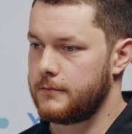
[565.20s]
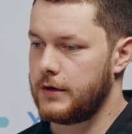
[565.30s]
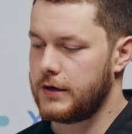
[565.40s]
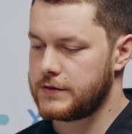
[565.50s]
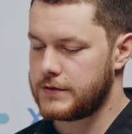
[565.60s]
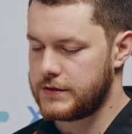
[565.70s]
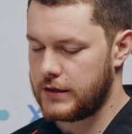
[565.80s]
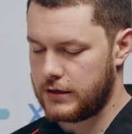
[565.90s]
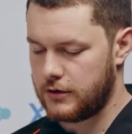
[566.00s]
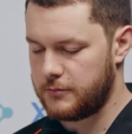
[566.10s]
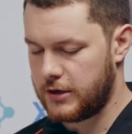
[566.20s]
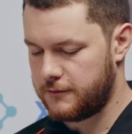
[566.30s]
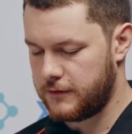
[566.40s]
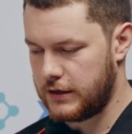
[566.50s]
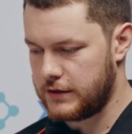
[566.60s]
And I guess the secondary
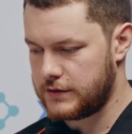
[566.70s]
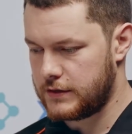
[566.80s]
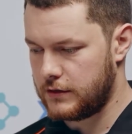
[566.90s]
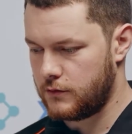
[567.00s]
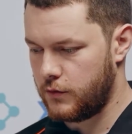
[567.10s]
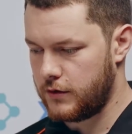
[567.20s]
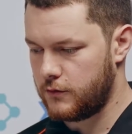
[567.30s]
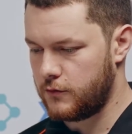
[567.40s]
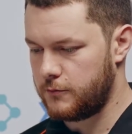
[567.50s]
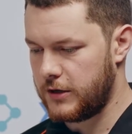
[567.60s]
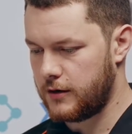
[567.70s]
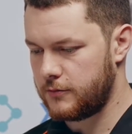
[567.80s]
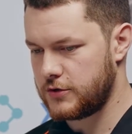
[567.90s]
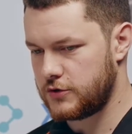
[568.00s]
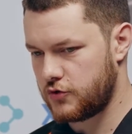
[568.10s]
benefit is that we will be
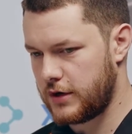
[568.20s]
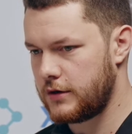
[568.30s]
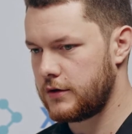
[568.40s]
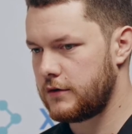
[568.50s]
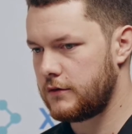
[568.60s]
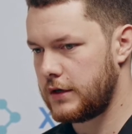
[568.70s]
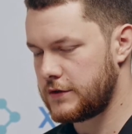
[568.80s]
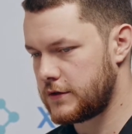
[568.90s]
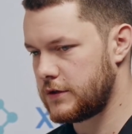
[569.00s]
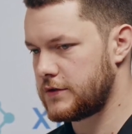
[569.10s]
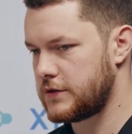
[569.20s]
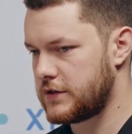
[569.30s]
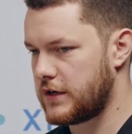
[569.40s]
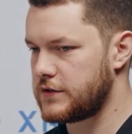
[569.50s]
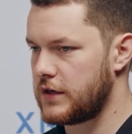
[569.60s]
able to trend
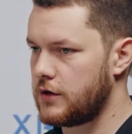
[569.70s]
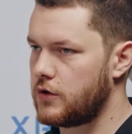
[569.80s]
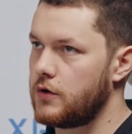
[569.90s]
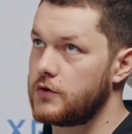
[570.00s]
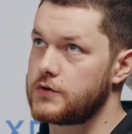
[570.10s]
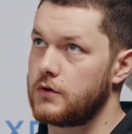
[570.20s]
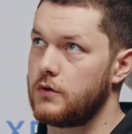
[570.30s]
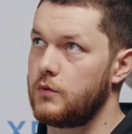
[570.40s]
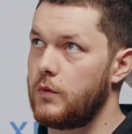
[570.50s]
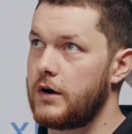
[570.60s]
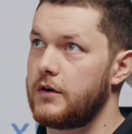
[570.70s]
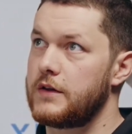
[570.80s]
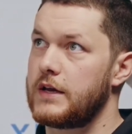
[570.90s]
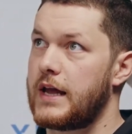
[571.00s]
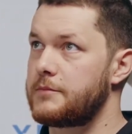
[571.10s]
incidences as they occur. So where are
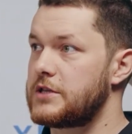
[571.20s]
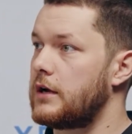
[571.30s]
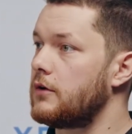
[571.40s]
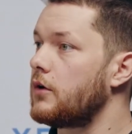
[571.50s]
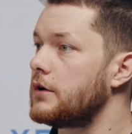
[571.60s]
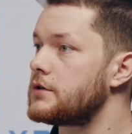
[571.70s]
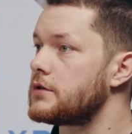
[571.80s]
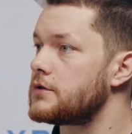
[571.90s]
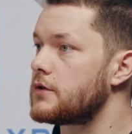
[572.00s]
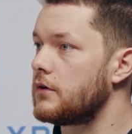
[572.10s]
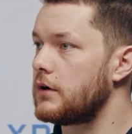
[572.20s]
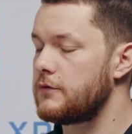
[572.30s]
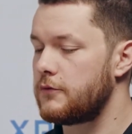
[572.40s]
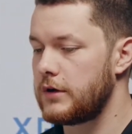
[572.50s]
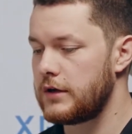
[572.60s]
the gaps in our knowledge? So
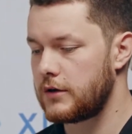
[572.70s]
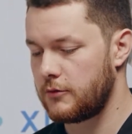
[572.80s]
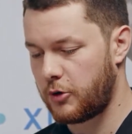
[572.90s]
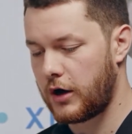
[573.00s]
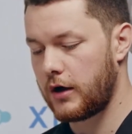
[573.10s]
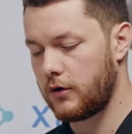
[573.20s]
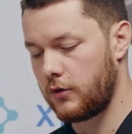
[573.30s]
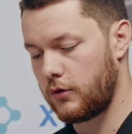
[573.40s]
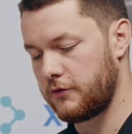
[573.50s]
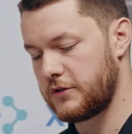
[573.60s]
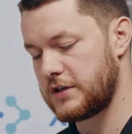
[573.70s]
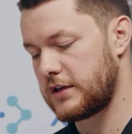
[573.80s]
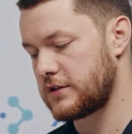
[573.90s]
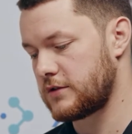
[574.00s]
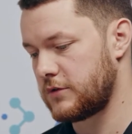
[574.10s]
if we compile all of the
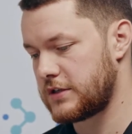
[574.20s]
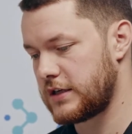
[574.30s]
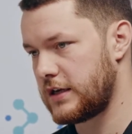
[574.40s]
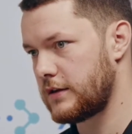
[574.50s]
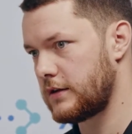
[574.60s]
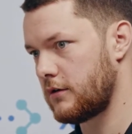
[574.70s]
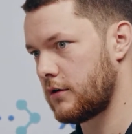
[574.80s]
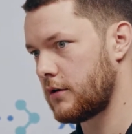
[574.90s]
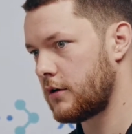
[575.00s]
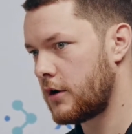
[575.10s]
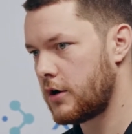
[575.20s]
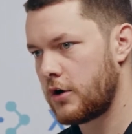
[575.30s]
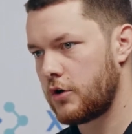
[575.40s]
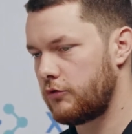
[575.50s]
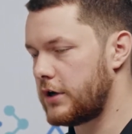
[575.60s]
tickets and we see that there are
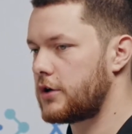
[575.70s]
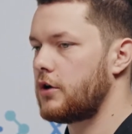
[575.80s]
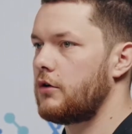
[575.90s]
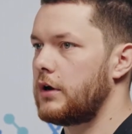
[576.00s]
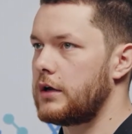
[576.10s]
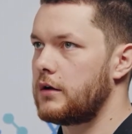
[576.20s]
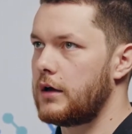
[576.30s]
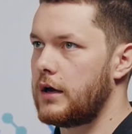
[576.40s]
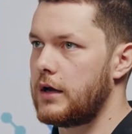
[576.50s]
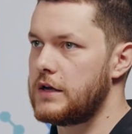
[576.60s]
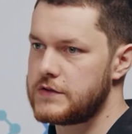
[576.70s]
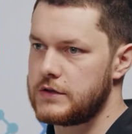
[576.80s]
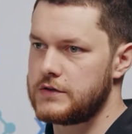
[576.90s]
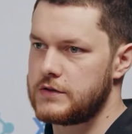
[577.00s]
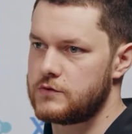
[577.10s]
reoccurring
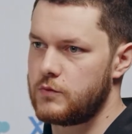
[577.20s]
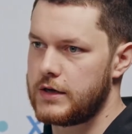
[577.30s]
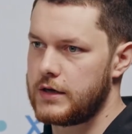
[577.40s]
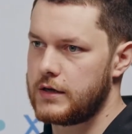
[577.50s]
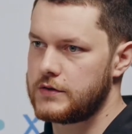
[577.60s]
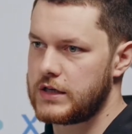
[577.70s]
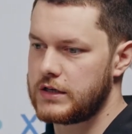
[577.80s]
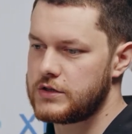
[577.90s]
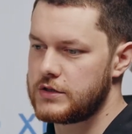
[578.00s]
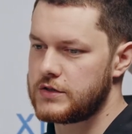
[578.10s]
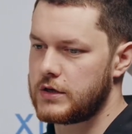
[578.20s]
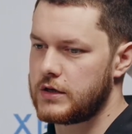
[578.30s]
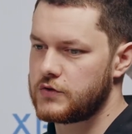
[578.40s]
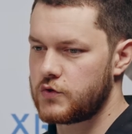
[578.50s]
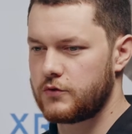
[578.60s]
incidences where technicians
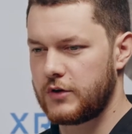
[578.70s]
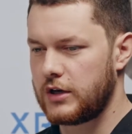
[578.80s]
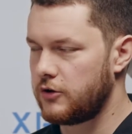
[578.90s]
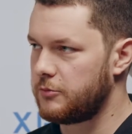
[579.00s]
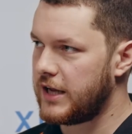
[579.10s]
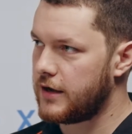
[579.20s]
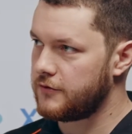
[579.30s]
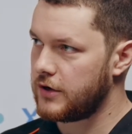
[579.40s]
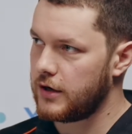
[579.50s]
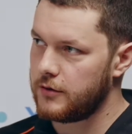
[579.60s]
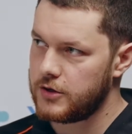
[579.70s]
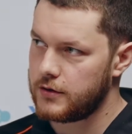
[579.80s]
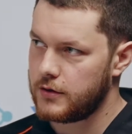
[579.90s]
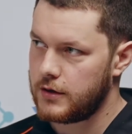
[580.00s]
are sort of a little bit out of their element,